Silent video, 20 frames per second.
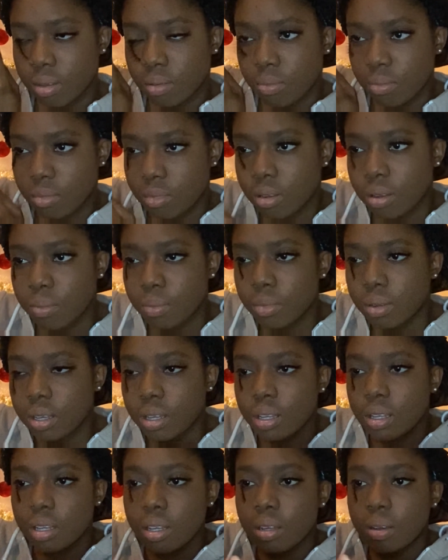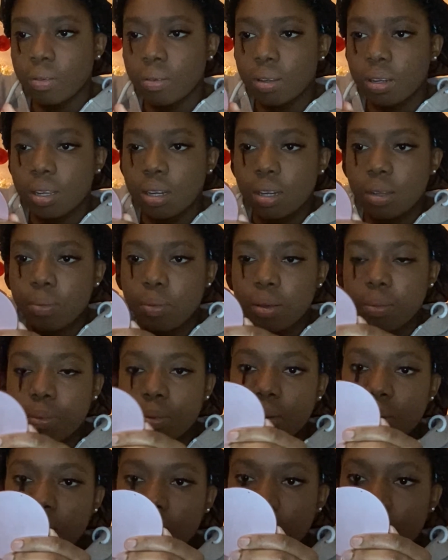Bumba, all on the
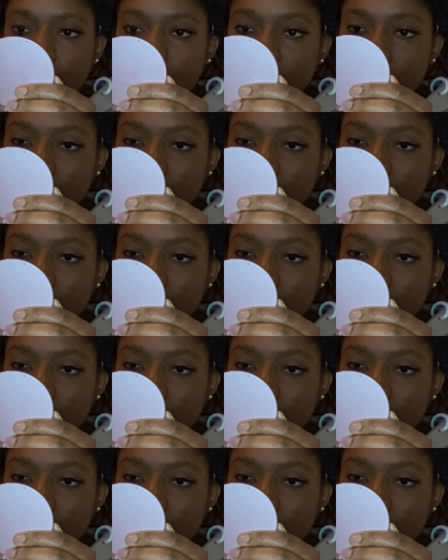people, all on